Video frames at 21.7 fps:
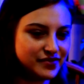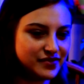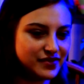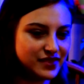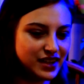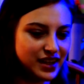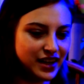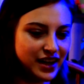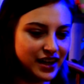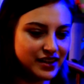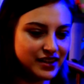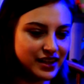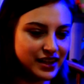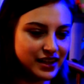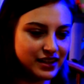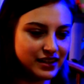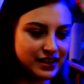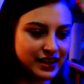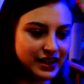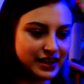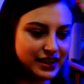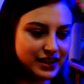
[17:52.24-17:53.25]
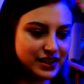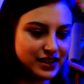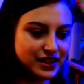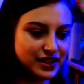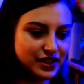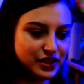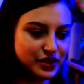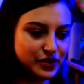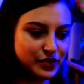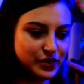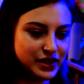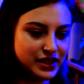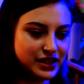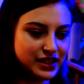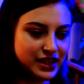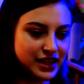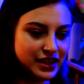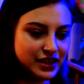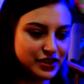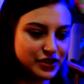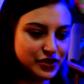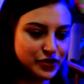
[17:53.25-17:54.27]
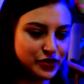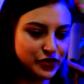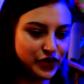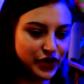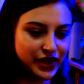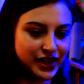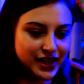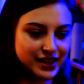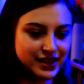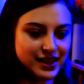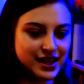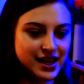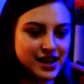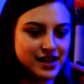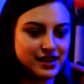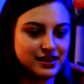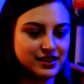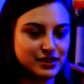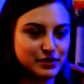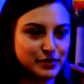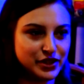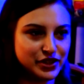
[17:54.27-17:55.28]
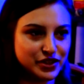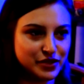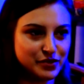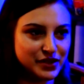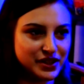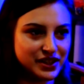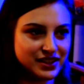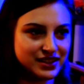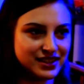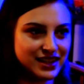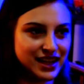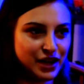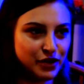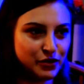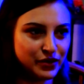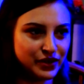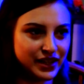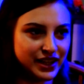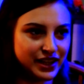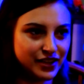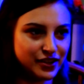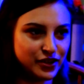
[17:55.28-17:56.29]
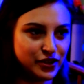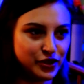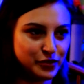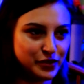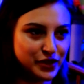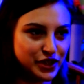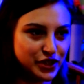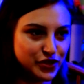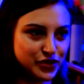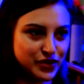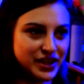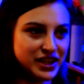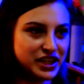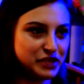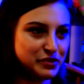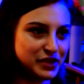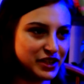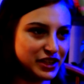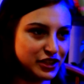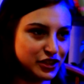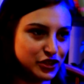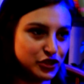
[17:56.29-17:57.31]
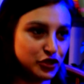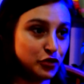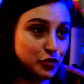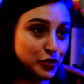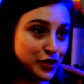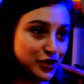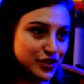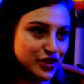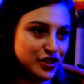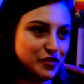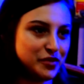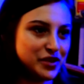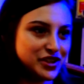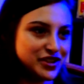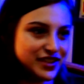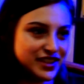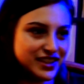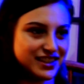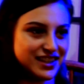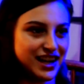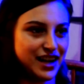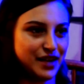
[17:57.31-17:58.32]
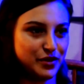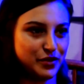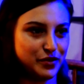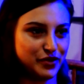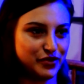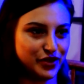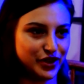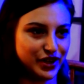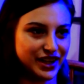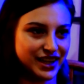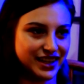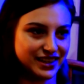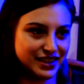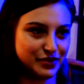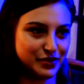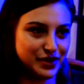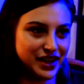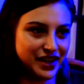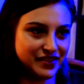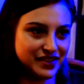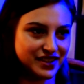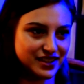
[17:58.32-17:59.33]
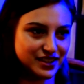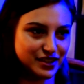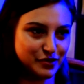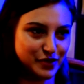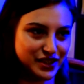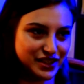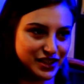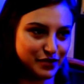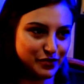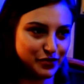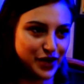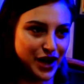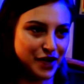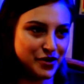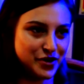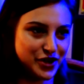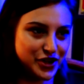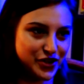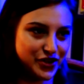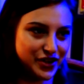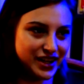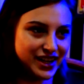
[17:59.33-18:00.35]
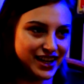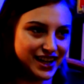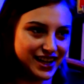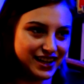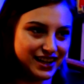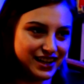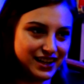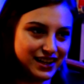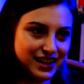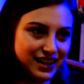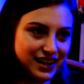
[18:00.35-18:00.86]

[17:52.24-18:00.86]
And I think, like, we tend to forget that, especially because now we're, like, all being trained to be consumers so much of the time that we forget that we have this amazing power to create.